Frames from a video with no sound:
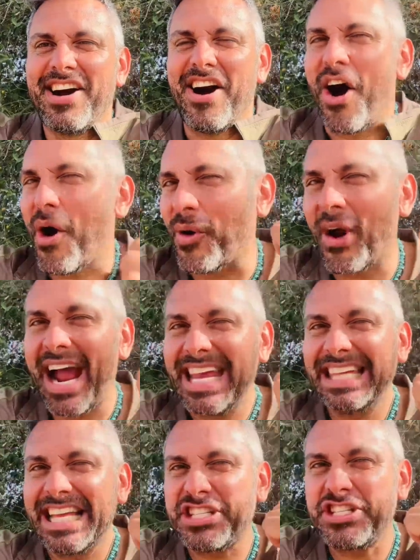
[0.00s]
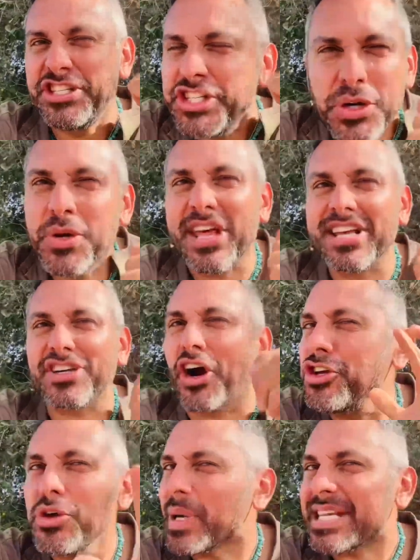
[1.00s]
All right, let's do this. Are
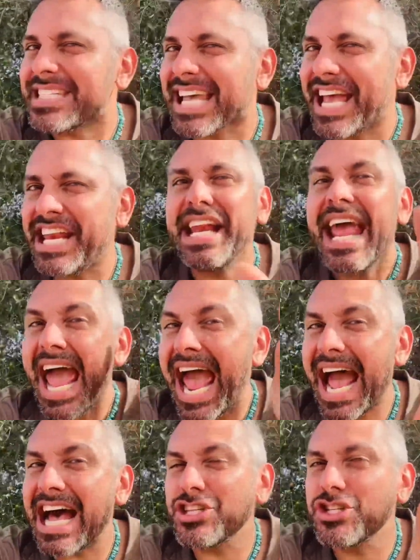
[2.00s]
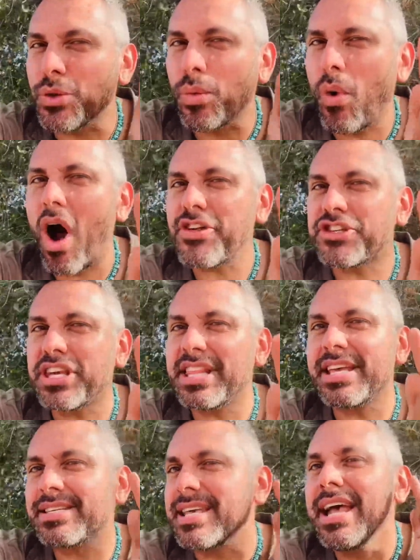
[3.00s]
you excited? As you're watching
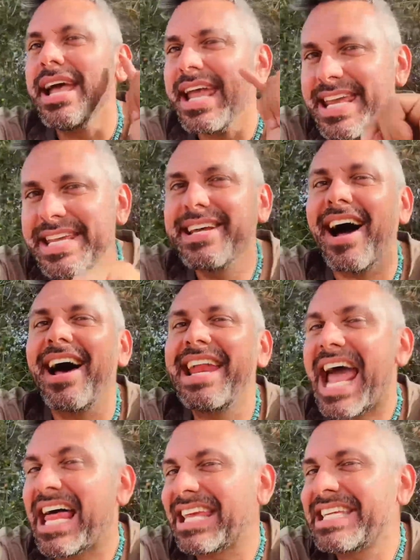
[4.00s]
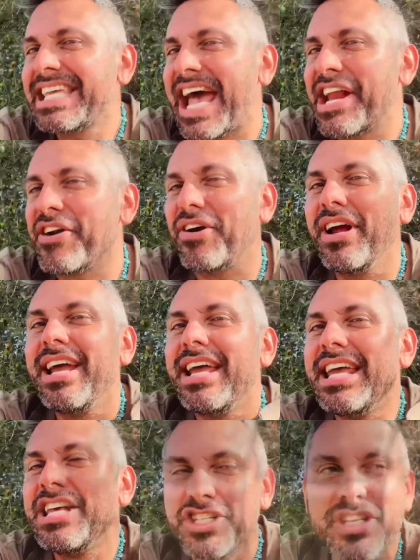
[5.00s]
this, Edan Alexander
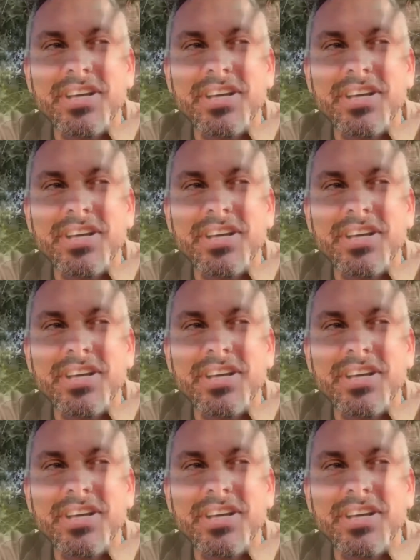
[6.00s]
is